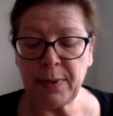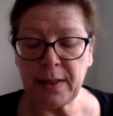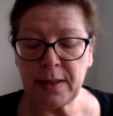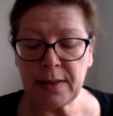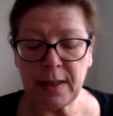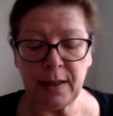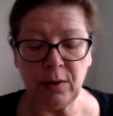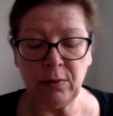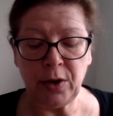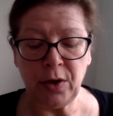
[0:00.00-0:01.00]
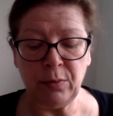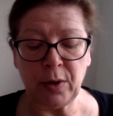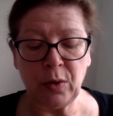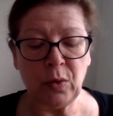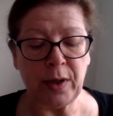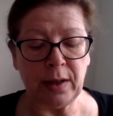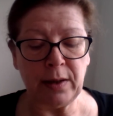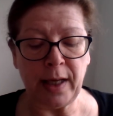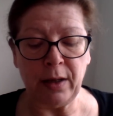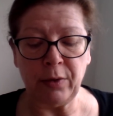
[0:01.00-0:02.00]
Bennet's ill humour or ill
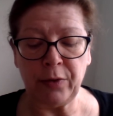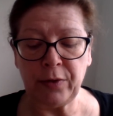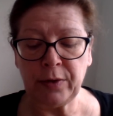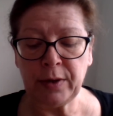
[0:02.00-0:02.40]
health.